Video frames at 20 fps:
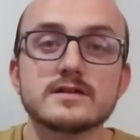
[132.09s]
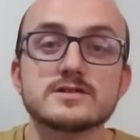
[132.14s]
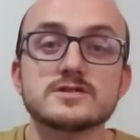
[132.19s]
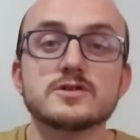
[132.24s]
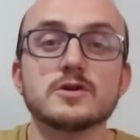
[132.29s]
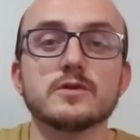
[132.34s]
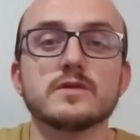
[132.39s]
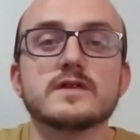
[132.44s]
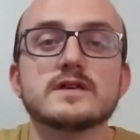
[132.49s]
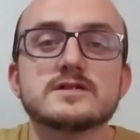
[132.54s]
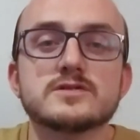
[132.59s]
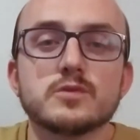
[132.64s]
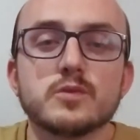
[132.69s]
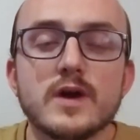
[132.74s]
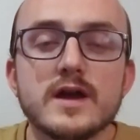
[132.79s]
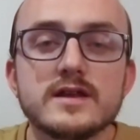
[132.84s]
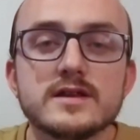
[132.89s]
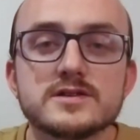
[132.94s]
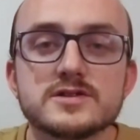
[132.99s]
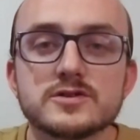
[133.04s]
So this
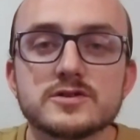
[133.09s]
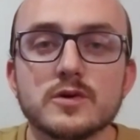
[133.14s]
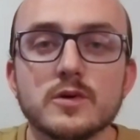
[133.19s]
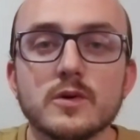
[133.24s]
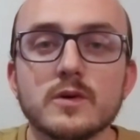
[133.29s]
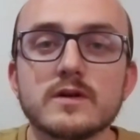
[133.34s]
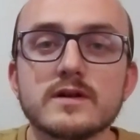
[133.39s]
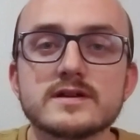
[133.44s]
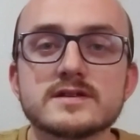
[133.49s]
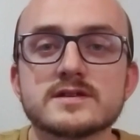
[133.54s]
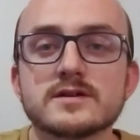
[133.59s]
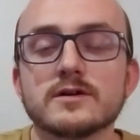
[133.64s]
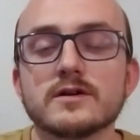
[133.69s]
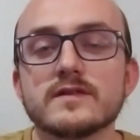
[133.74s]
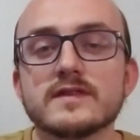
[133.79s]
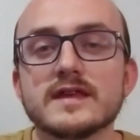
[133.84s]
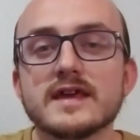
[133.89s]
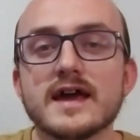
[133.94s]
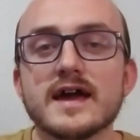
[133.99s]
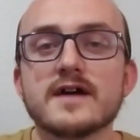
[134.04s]
weighted score is called
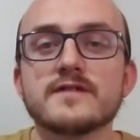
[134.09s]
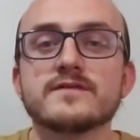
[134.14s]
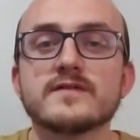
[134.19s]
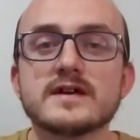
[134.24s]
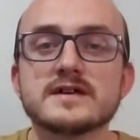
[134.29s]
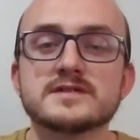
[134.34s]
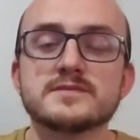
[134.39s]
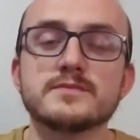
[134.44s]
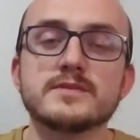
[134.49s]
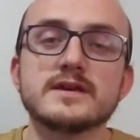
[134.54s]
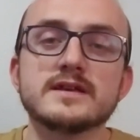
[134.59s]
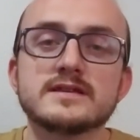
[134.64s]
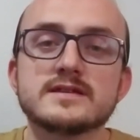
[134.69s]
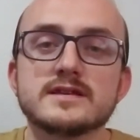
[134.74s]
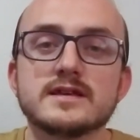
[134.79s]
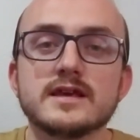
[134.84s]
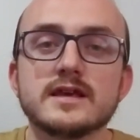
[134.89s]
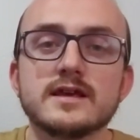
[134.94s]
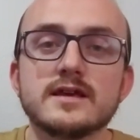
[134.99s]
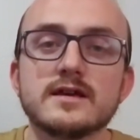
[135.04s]
the
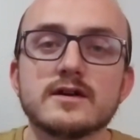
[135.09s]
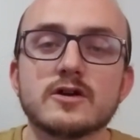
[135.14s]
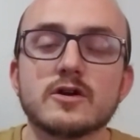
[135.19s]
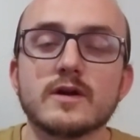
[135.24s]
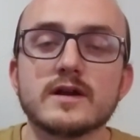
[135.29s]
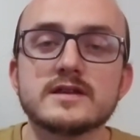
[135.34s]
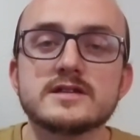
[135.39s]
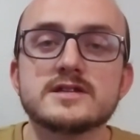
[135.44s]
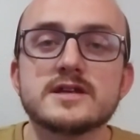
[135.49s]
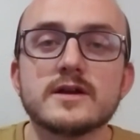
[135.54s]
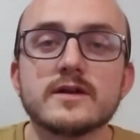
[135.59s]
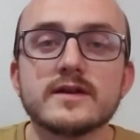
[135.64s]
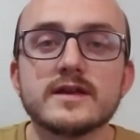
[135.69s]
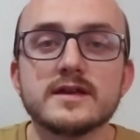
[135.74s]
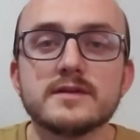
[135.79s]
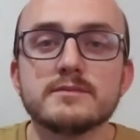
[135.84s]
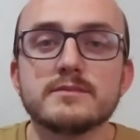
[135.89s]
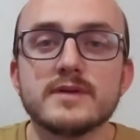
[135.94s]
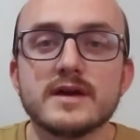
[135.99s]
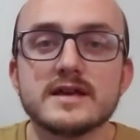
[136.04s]
FSBT,
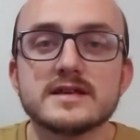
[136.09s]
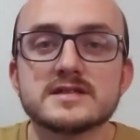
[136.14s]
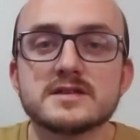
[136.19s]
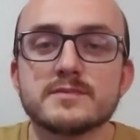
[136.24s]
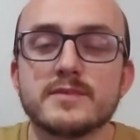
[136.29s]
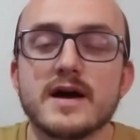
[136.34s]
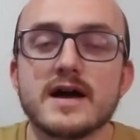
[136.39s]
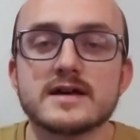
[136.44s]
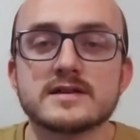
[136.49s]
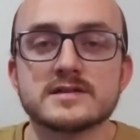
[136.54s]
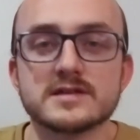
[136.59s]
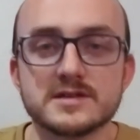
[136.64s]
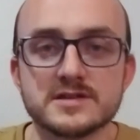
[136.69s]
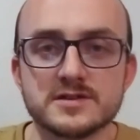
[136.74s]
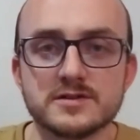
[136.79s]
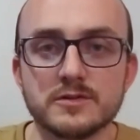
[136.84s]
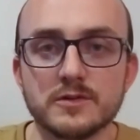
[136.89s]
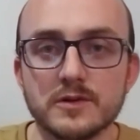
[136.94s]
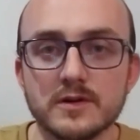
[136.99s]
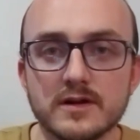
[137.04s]
criterion-based passing
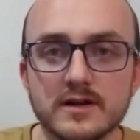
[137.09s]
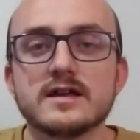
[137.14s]
score.